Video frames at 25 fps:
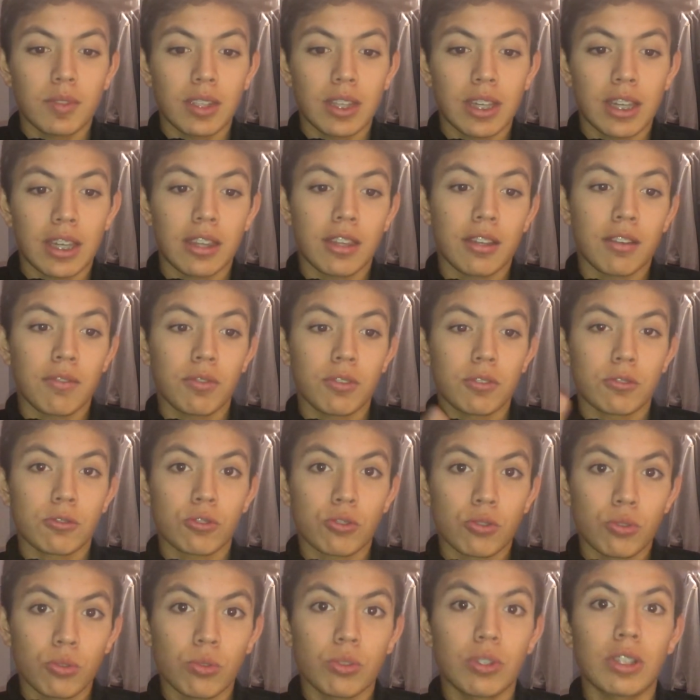yeah, they have good
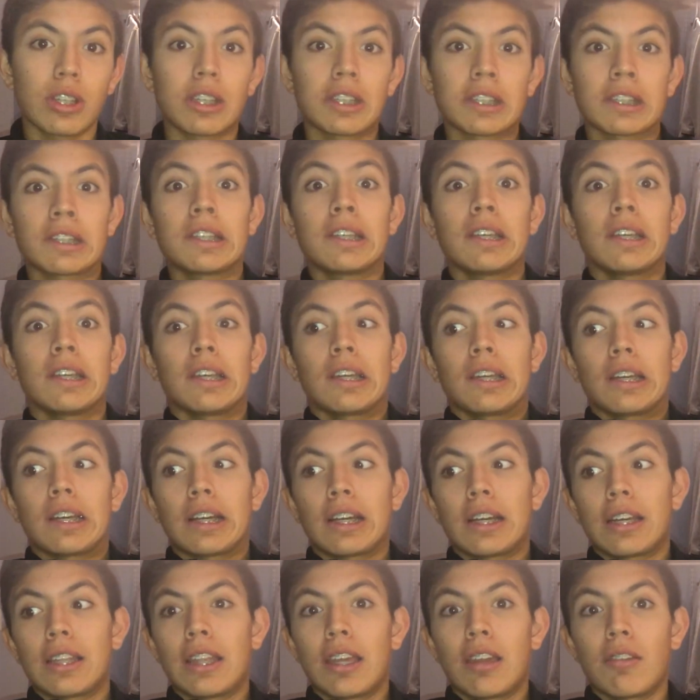schooling,
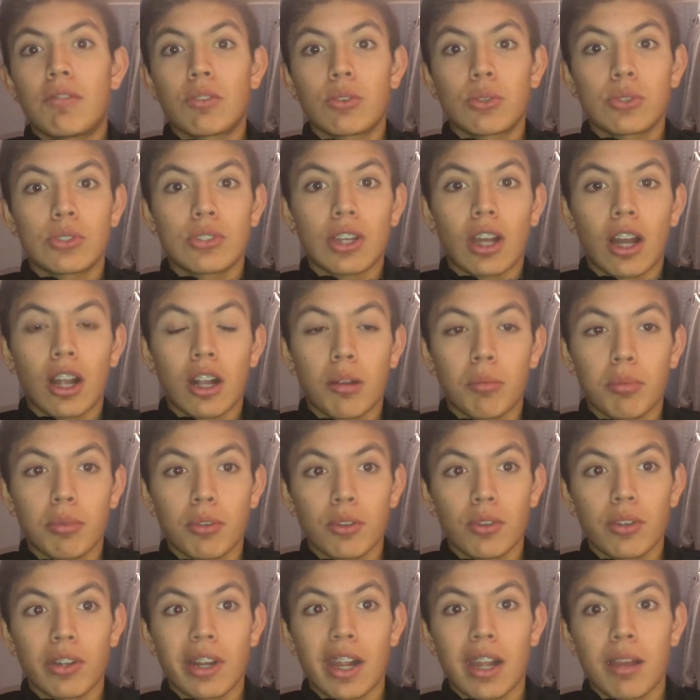uh, they have a good soccer
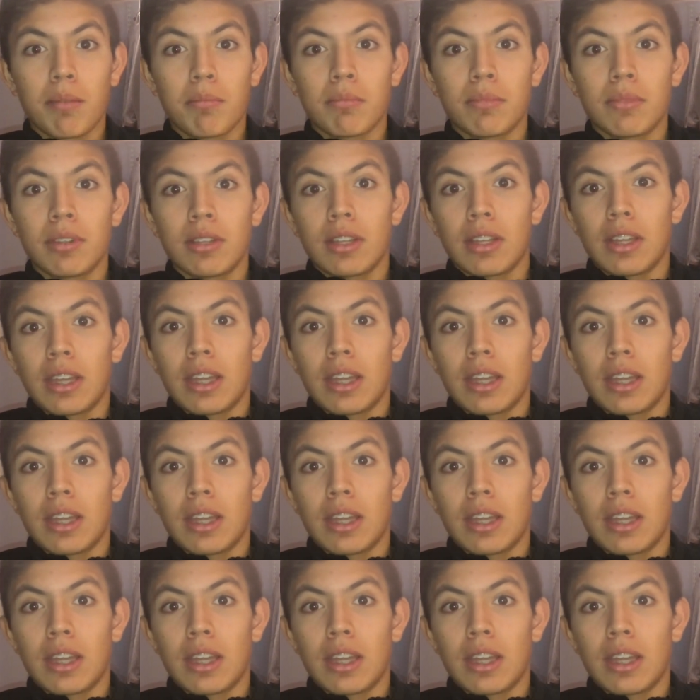program,